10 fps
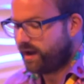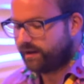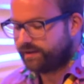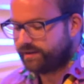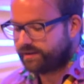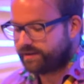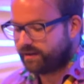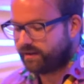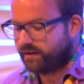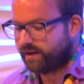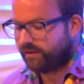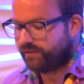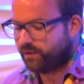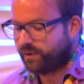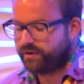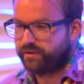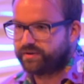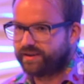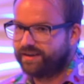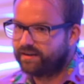And uh, if you were
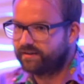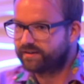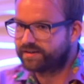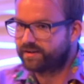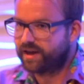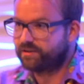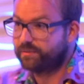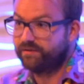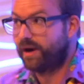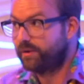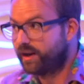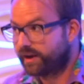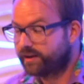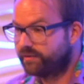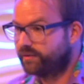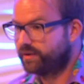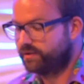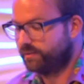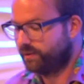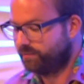using Linux, you had to be very lucky for it
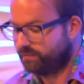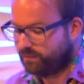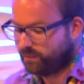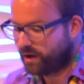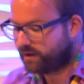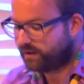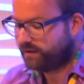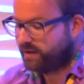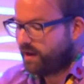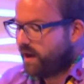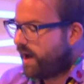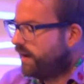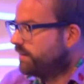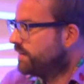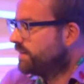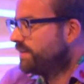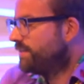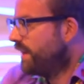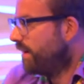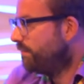to be working. And
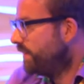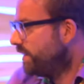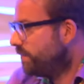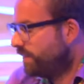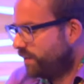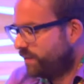yeah, it, it